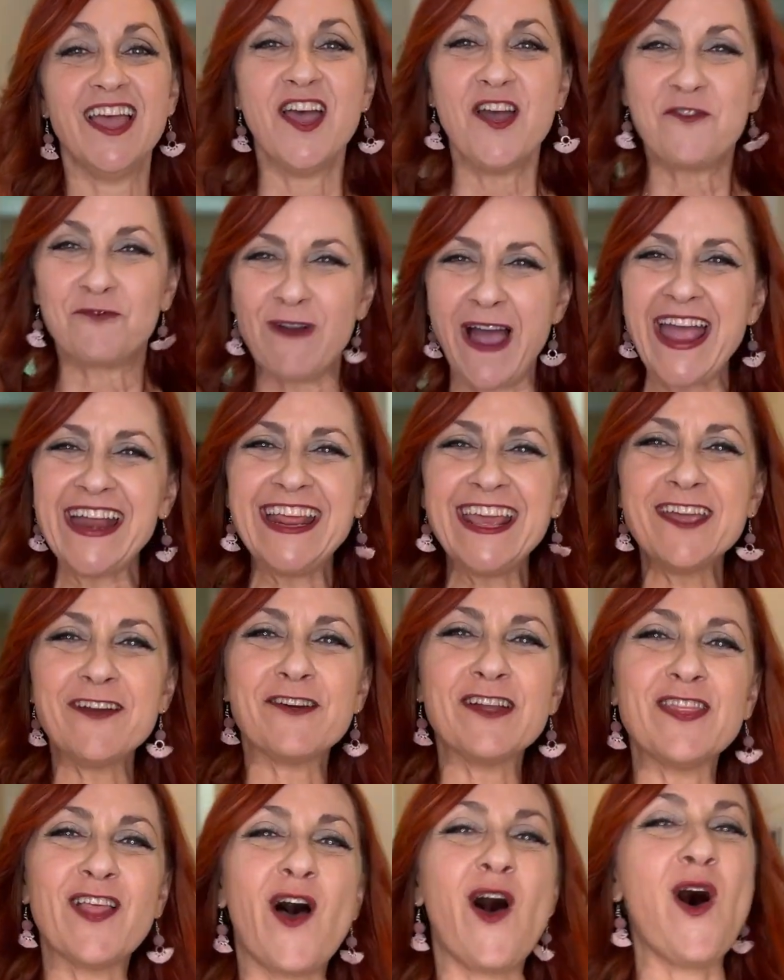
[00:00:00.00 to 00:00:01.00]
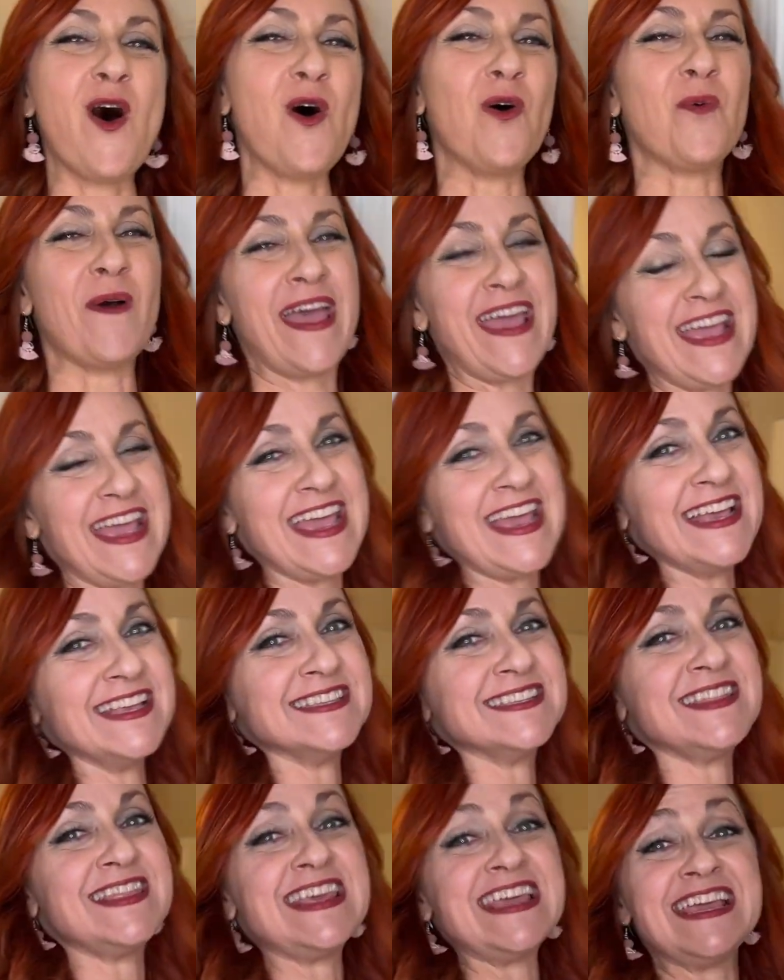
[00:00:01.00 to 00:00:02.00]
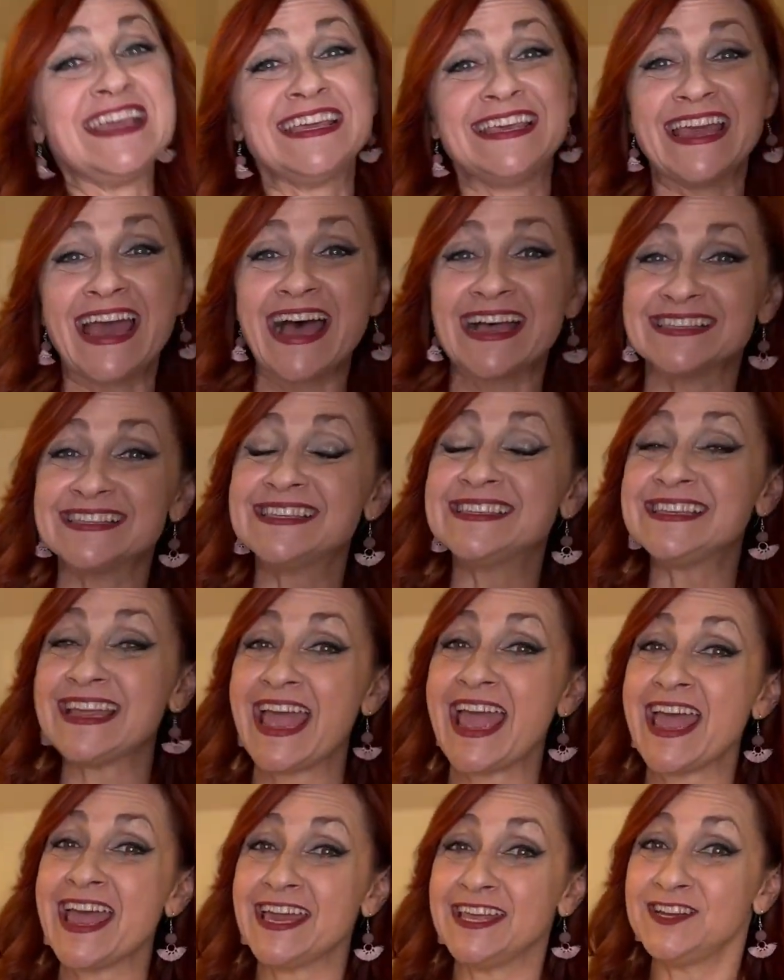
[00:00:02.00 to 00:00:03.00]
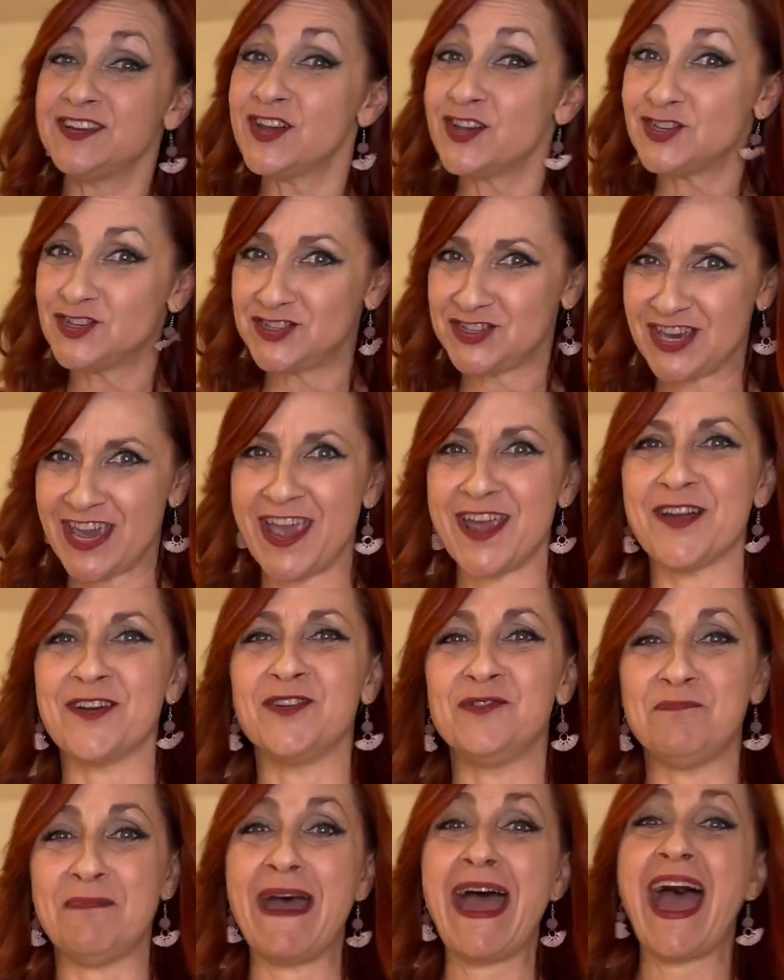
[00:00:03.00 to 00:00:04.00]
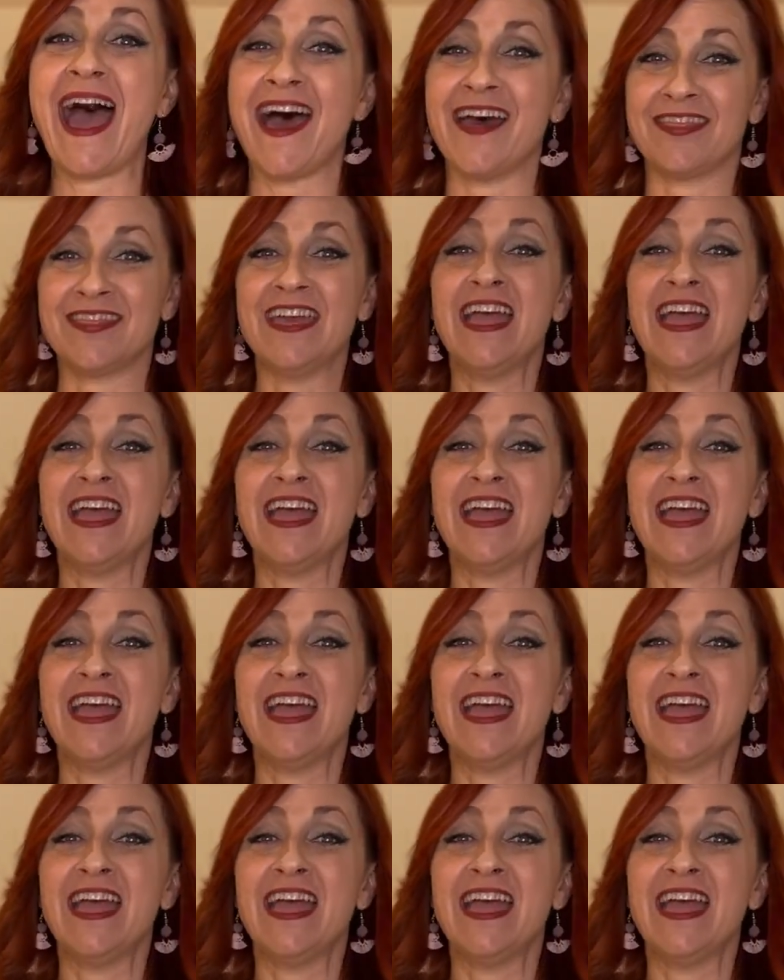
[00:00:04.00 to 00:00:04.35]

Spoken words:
Right here in the hallway is the guest and shared bath.